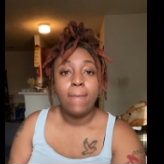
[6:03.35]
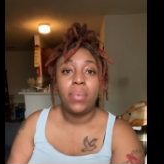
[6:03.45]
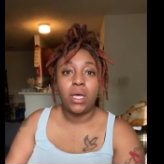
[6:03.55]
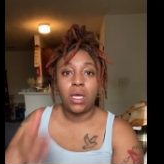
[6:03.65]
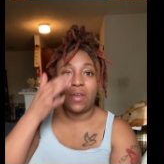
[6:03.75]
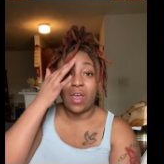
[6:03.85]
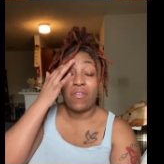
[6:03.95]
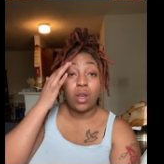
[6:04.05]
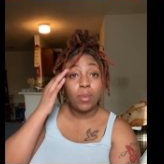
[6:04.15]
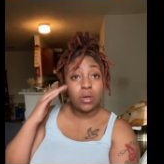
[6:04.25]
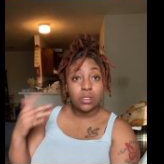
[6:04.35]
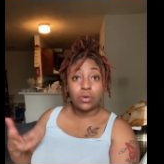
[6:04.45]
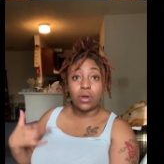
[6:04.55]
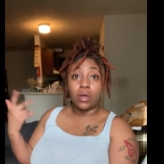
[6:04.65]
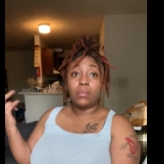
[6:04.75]
But if y'all follow me on
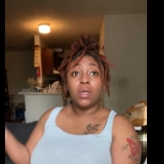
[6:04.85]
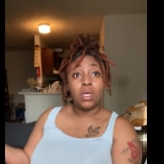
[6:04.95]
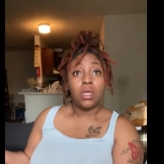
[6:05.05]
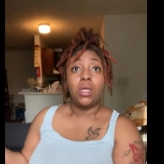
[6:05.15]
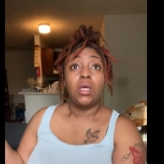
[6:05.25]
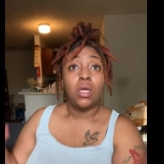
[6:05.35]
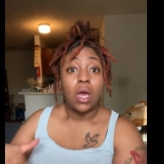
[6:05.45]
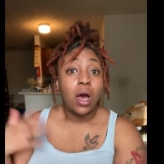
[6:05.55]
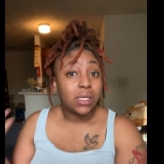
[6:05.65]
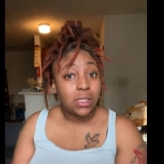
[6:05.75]
Instagram, y'all